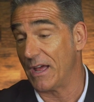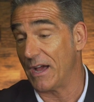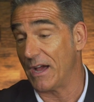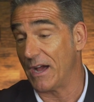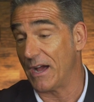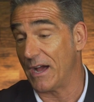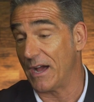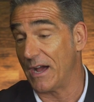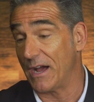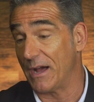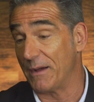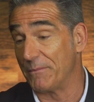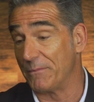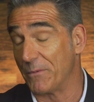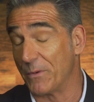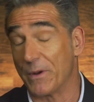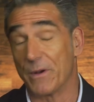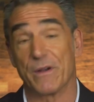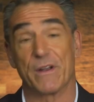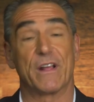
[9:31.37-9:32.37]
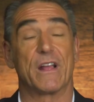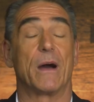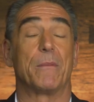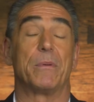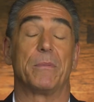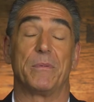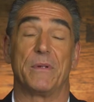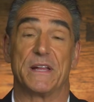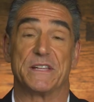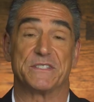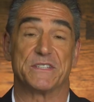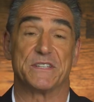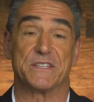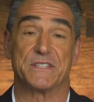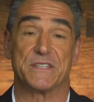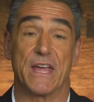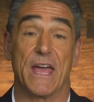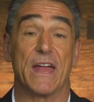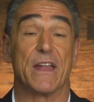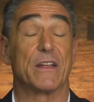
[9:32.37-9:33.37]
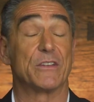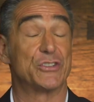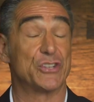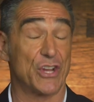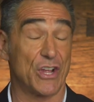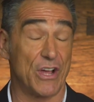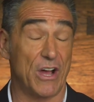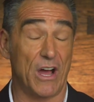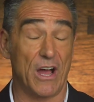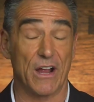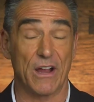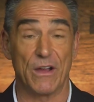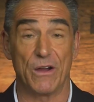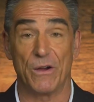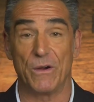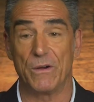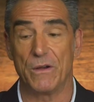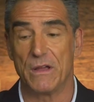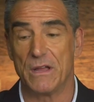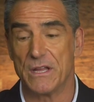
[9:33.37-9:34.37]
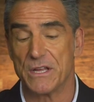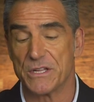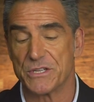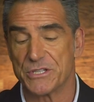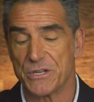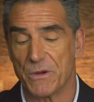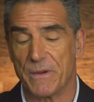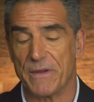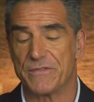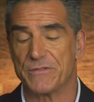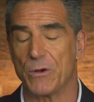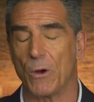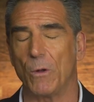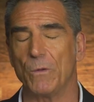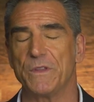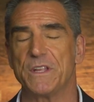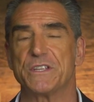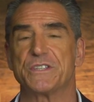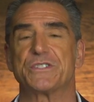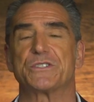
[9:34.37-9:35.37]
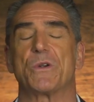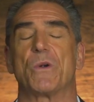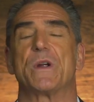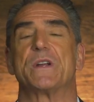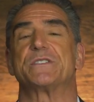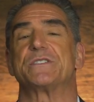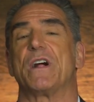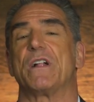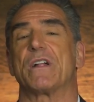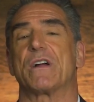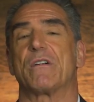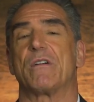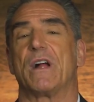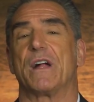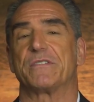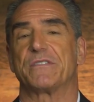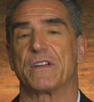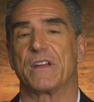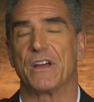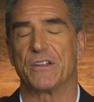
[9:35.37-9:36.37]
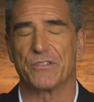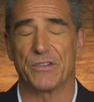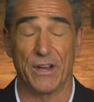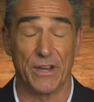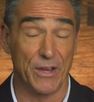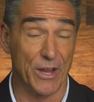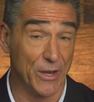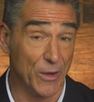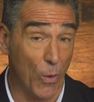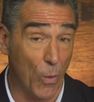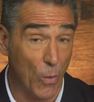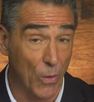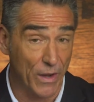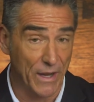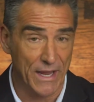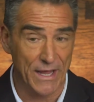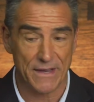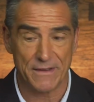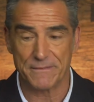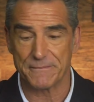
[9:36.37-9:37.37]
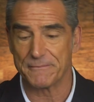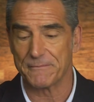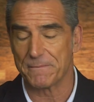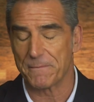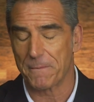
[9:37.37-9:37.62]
We were in a couple places, and Chicago. So we've told these stories all across the country, in Oregon,